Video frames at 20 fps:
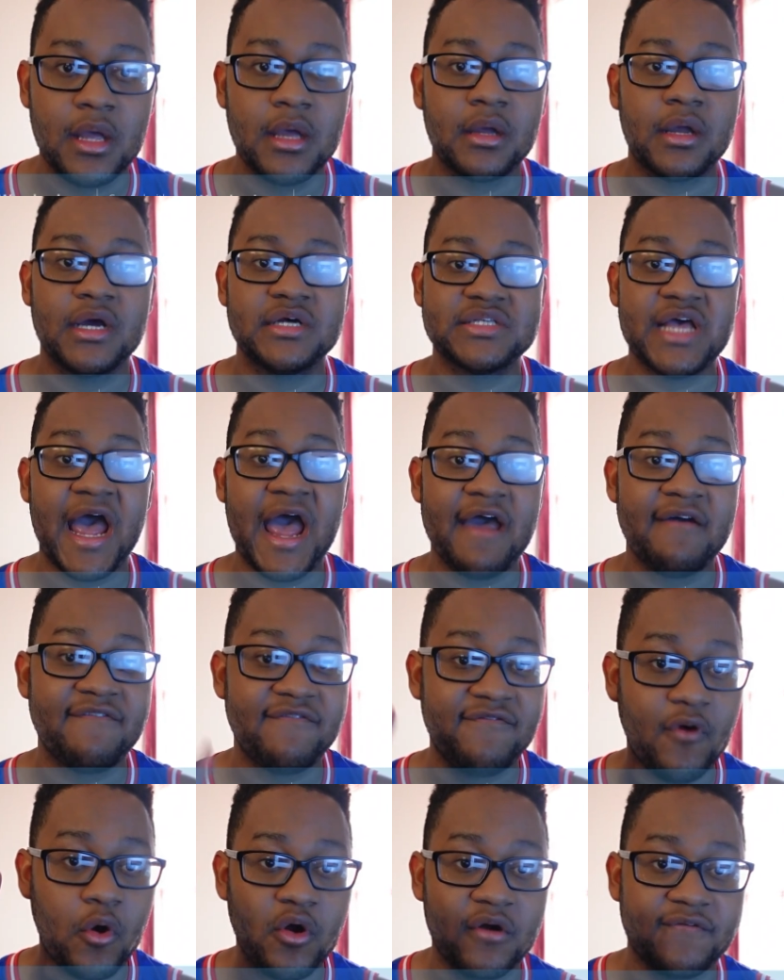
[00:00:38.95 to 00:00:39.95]
Because I have
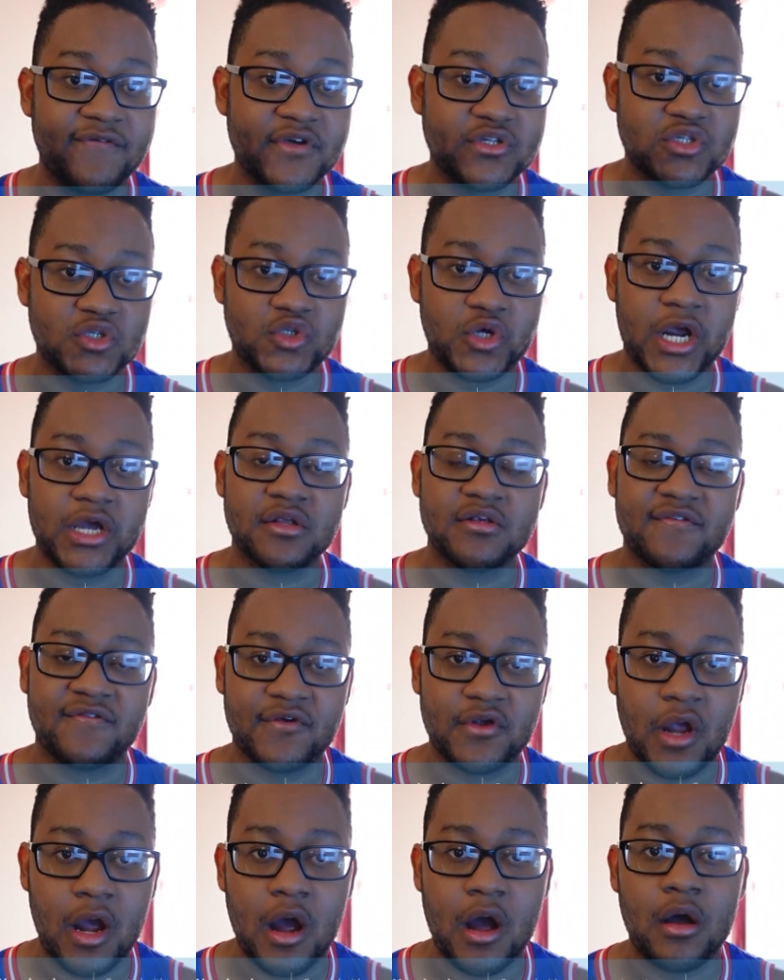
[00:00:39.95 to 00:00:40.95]
4 official trailers for
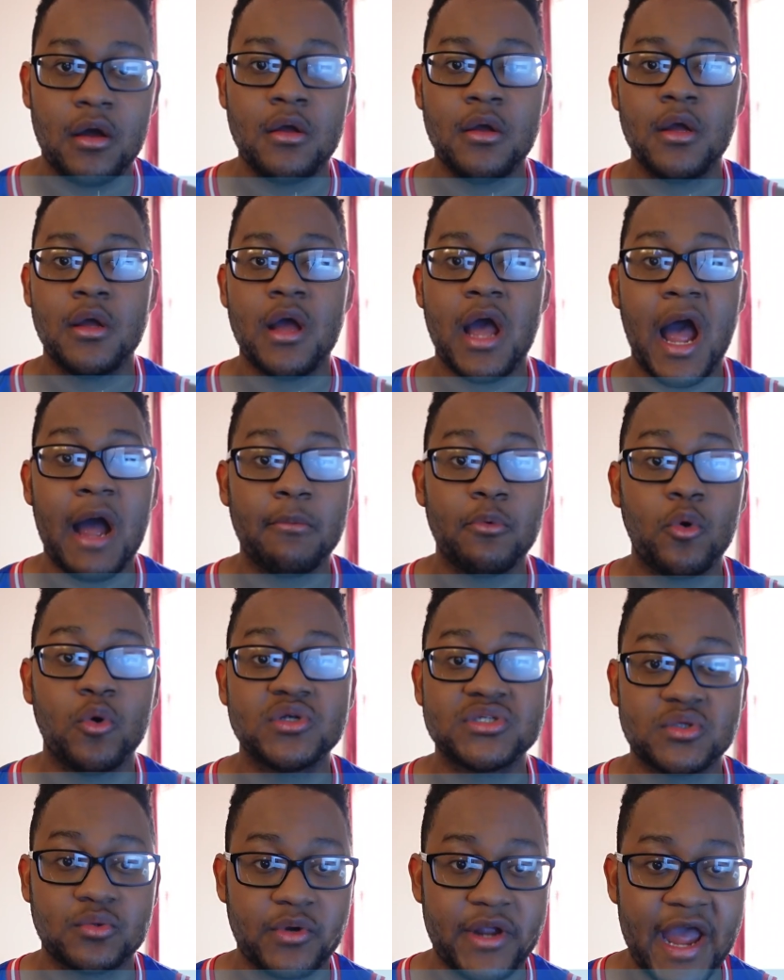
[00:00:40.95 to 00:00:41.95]
y'all I'm going
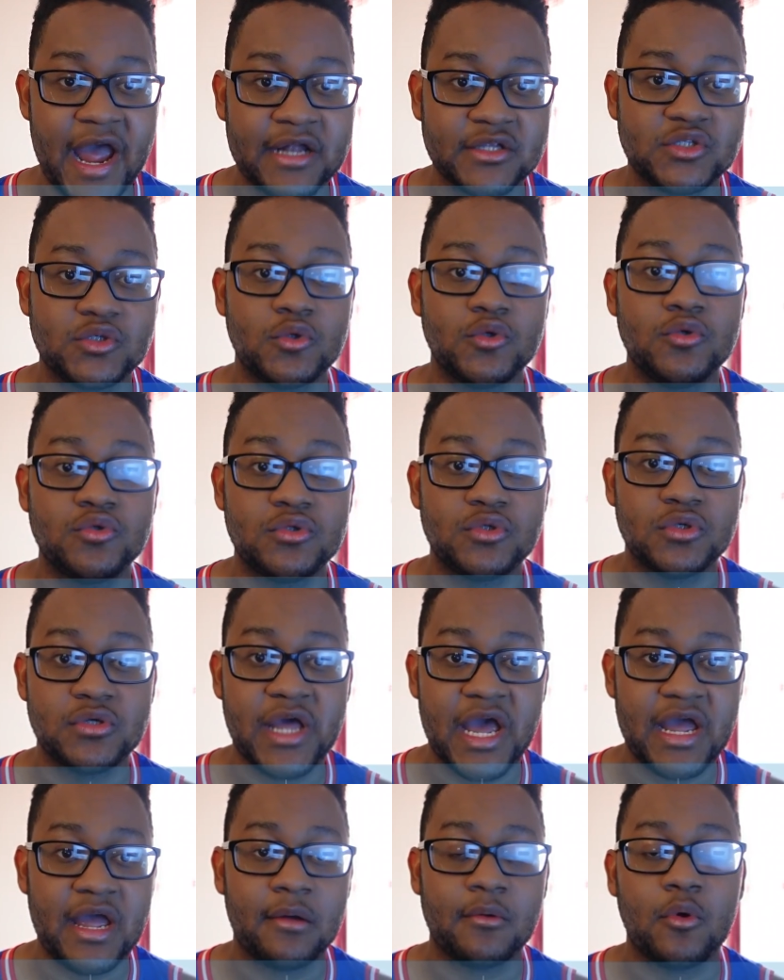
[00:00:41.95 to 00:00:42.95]
to react to
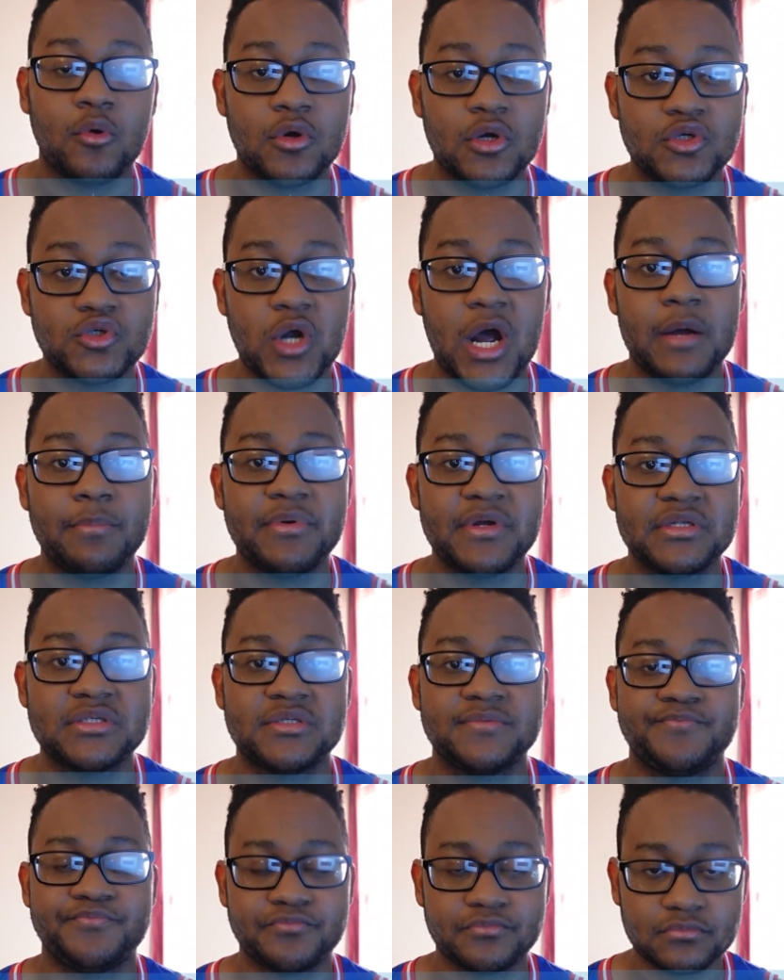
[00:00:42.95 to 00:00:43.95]
today. I'm going to drop it.